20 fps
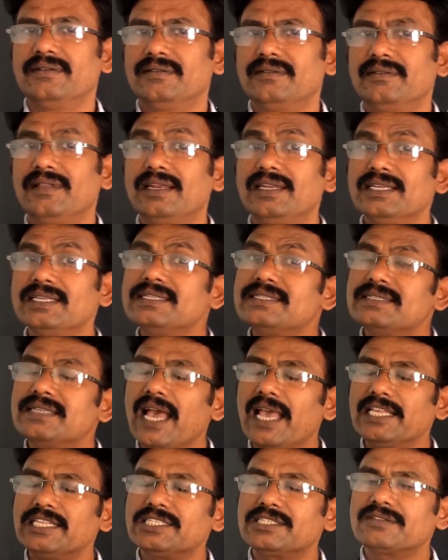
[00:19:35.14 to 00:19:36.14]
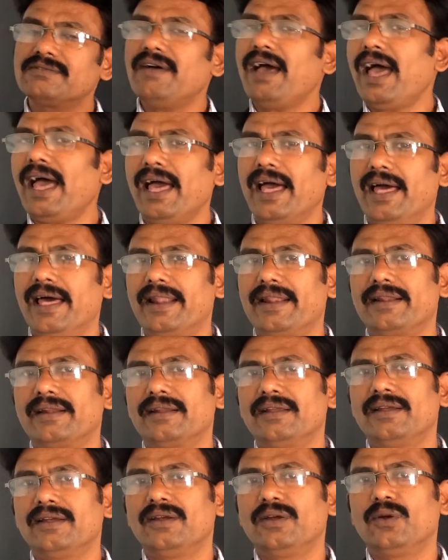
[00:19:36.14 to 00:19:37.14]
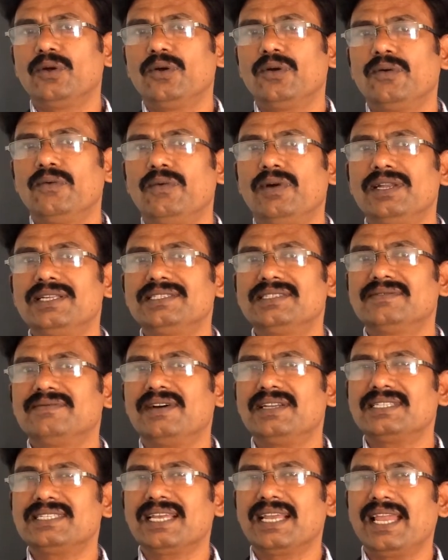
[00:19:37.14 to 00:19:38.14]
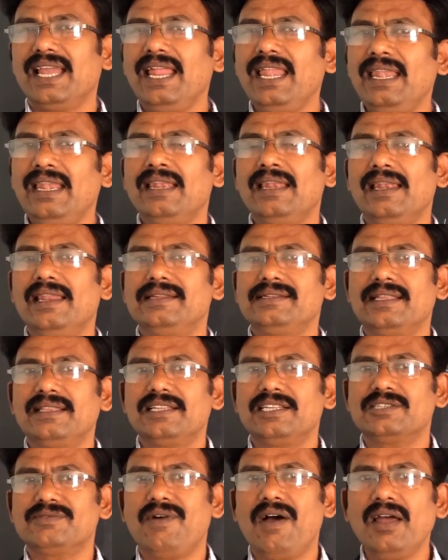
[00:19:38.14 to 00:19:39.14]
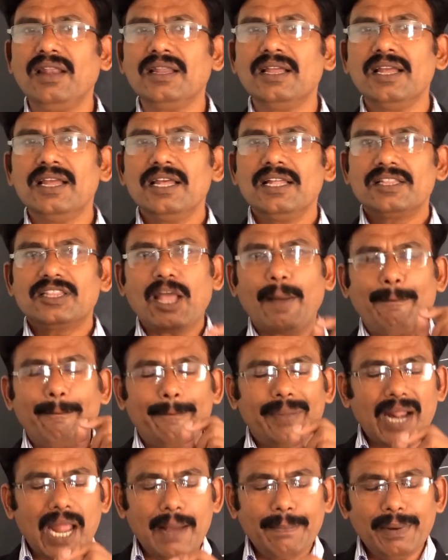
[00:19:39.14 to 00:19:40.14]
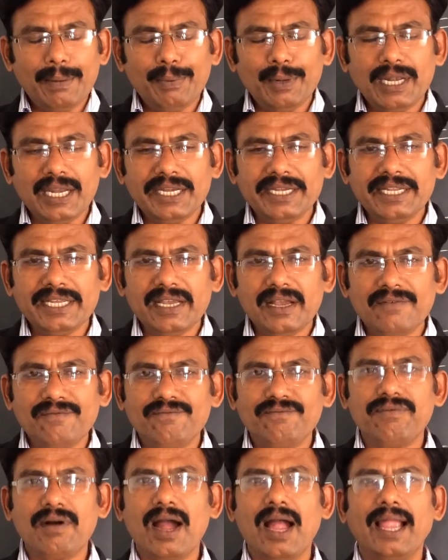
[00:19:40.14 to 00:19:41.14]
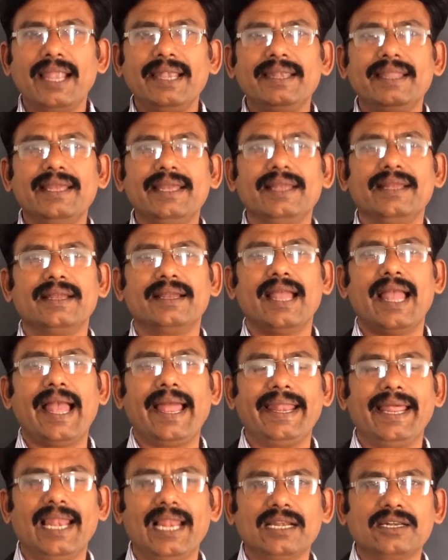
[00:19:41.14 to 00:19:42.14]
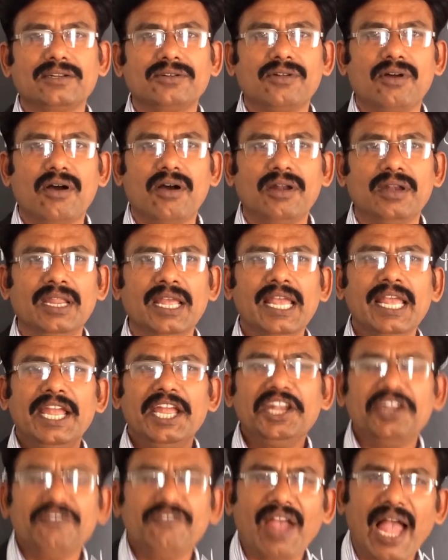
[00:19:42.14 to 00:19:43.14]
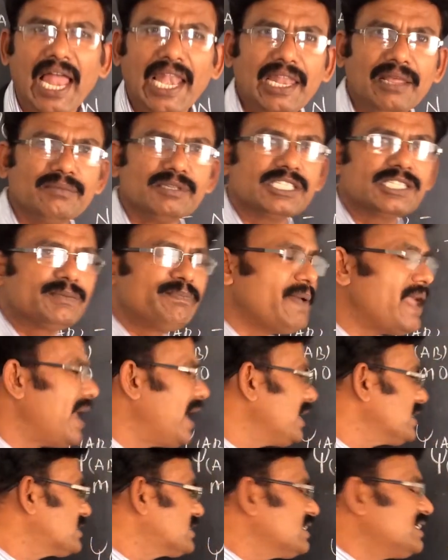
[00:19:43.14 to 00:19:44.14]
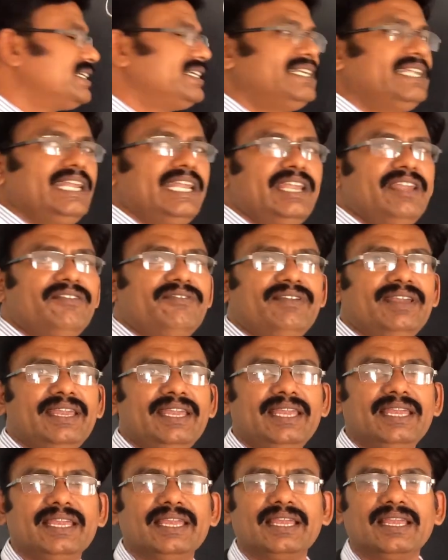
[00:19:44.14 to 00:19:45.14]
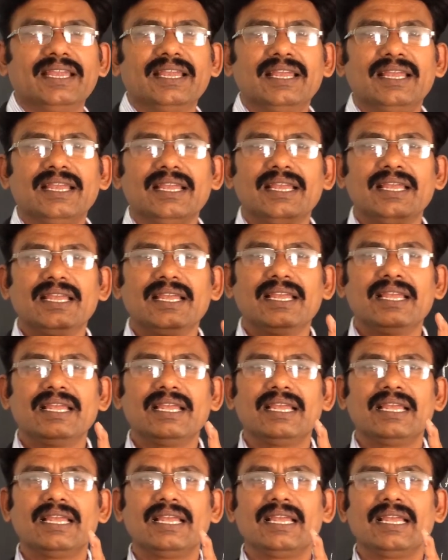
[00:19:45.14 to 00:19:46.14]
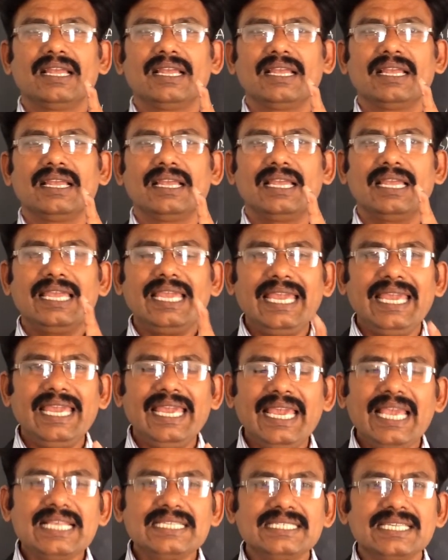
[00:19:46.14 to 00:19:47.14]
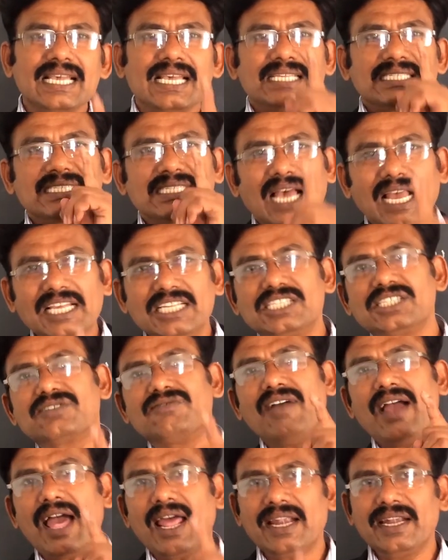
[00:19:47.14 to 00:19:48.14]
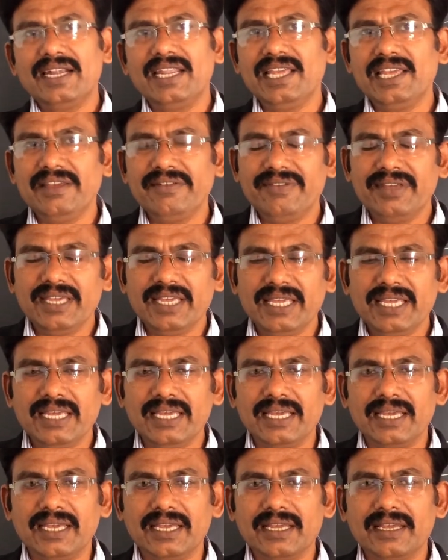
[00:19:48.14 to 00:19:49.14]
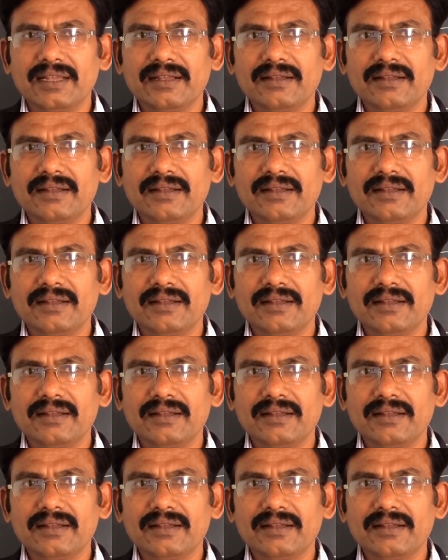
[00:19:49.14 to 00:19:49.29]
That is psi square. What is, once again, listen this one. The probability of finding an electron in volume space dV is psi square dV.